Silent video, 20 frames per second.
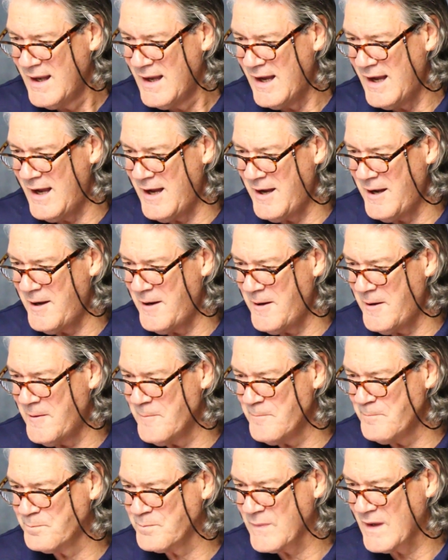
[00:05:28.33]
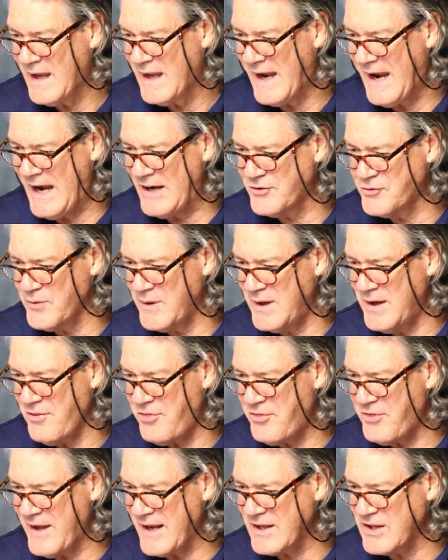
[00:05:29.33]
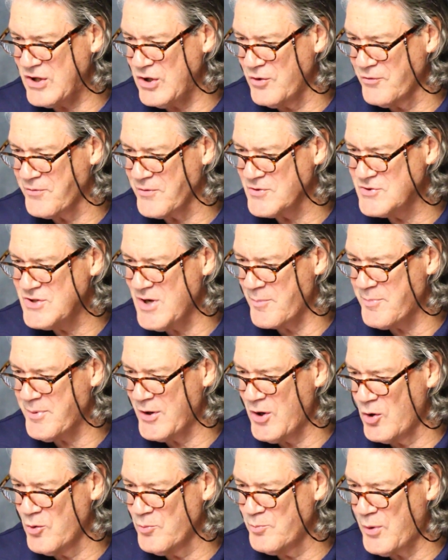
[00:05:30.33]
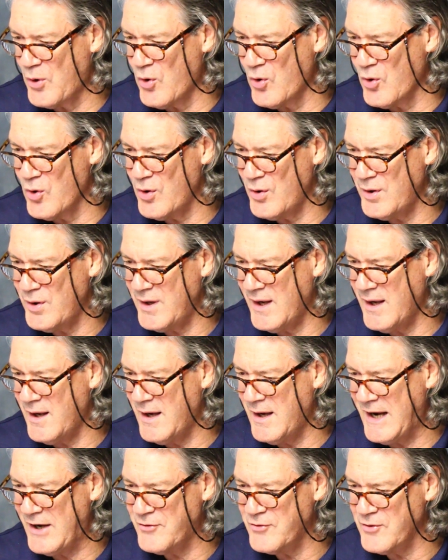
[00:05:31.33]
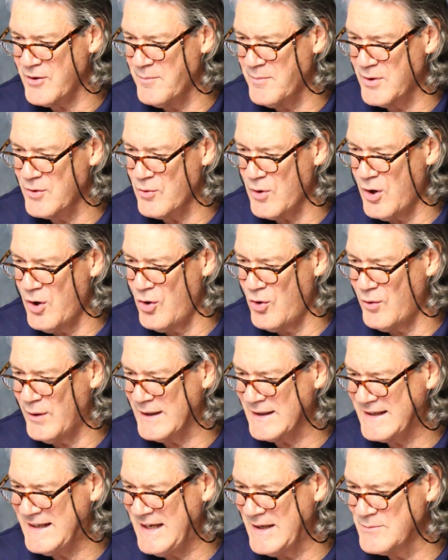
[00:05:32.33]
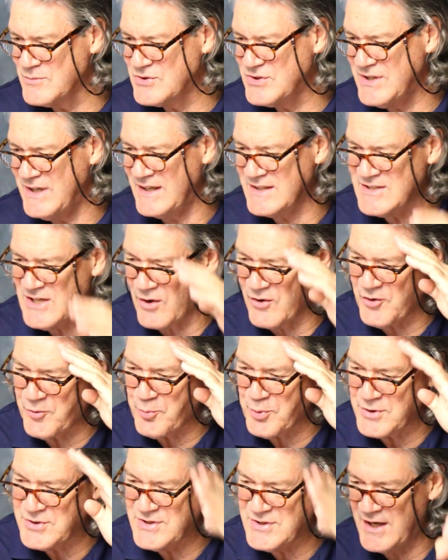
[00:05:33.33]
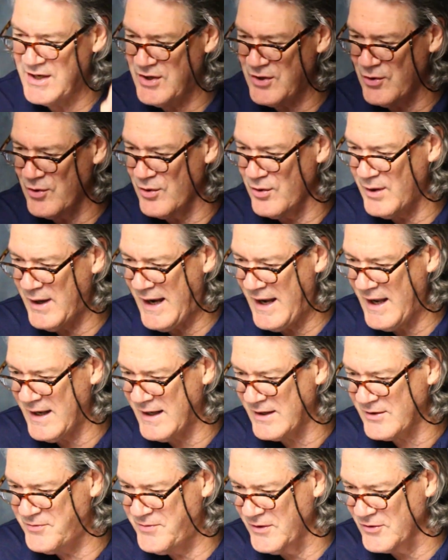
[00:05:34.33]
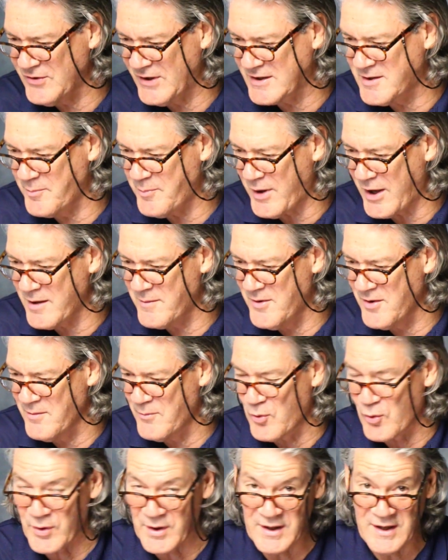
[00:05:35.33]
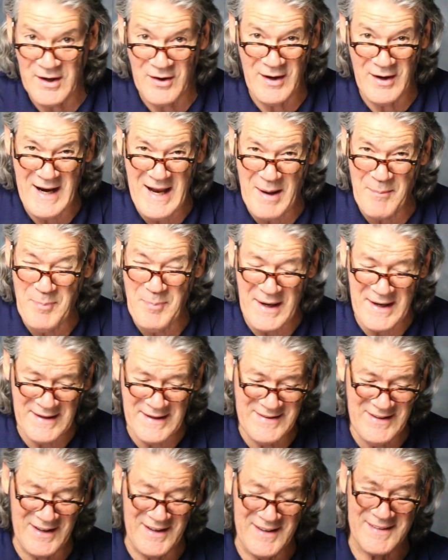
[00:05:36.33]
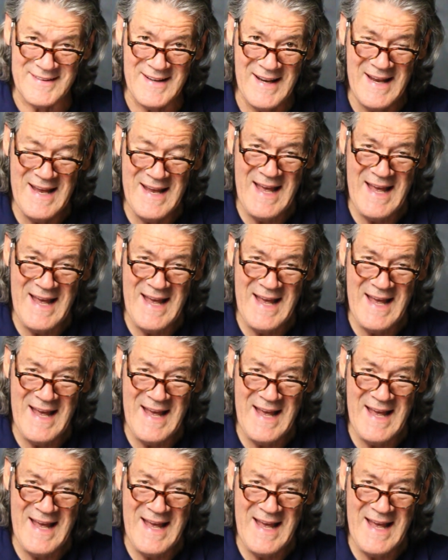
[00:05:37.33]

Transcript: Um, Andrea, thank you for jumping on board. Uh, Andrea Monroe and Kim Sheets, always appreciate your. Alex, feels like the bottom of the morning here. Yeah, I bet it does.